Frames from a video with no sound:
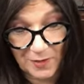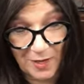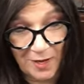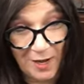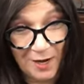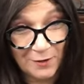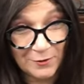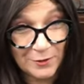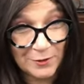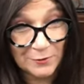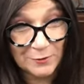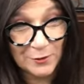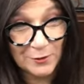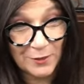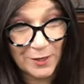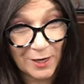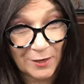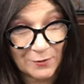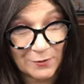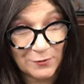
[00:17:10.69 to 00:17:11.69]
how you
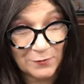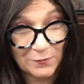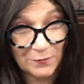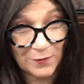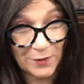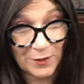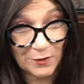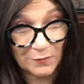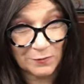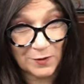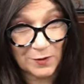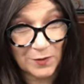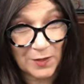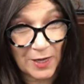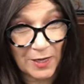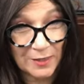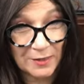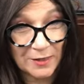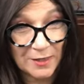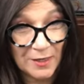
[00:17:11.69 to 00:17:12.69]
how you fare with
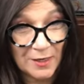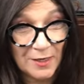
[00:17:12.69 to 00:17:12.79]
that.